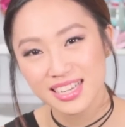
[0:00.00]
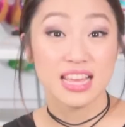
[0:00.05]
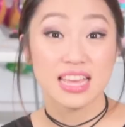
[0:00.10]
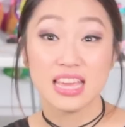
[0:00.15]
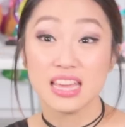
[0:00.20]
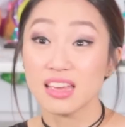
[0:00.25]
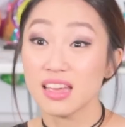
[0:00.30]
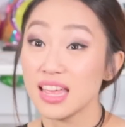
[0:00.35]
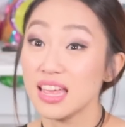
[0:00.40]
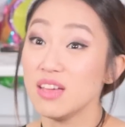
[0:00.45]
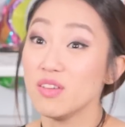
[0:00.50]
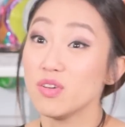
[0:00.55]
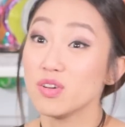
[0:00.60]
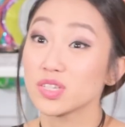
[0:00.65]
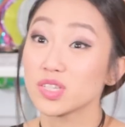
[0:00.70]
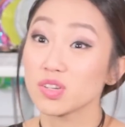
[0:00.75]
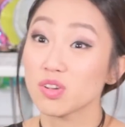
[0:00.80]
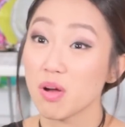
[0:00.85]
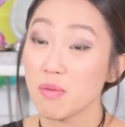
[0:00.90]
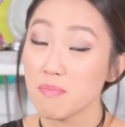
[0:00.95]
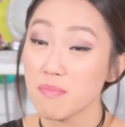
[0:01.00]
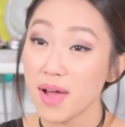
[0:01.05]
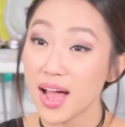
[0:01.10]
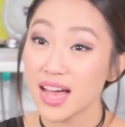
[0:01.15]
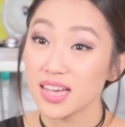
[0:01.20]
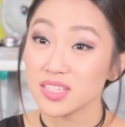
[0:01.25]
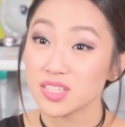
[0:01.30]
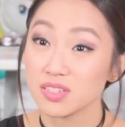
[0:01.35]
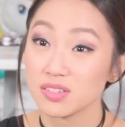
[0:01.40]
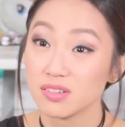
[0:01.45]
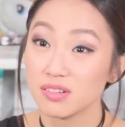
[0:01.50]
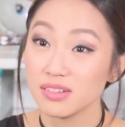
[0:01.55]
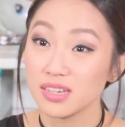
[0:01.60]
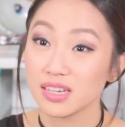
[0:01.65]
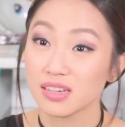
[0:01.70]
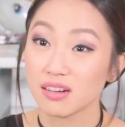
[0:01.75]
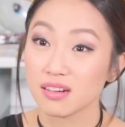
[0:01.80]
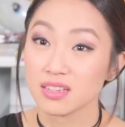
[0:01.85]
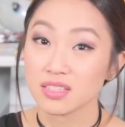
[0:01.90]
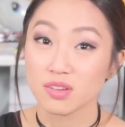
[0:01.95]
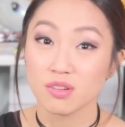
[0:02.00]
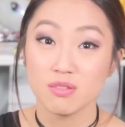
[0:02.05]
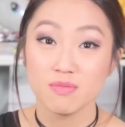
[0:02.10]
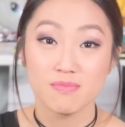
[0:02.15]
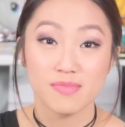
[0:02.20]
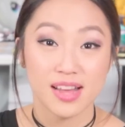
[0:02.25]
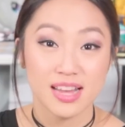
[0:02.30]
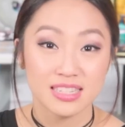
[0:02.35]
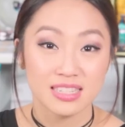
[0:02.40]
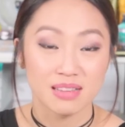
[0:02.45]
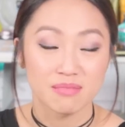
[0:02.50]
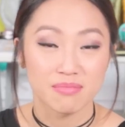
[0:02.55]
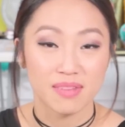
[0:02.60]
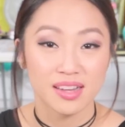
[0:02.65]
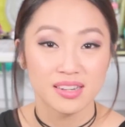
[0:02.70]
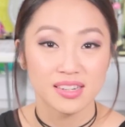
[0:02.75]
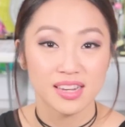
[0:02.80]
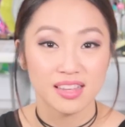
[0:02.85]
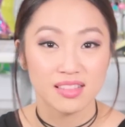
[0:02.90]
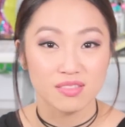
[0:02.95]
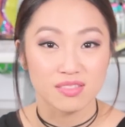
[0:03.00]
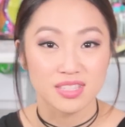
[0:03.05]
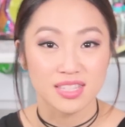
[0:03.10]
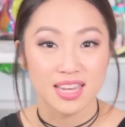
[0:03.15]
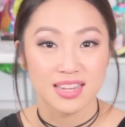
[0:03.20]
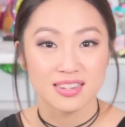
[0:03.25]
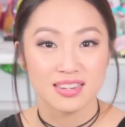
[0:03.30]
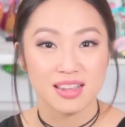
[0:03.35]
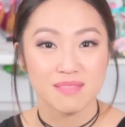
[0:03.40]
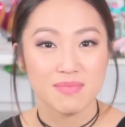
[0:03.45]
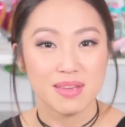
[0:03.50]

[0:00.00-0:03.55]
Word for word: He also got masks, you know, he got his own mask and Monday to Sunday.